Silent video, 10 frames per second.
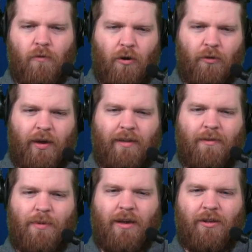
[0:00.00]
Rolly,
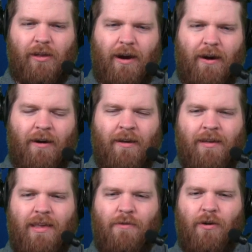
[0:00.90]
to be clear,
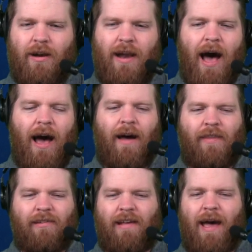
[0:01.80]
you are not
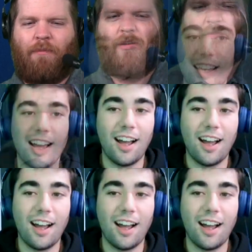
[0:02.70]
on the Zappe train.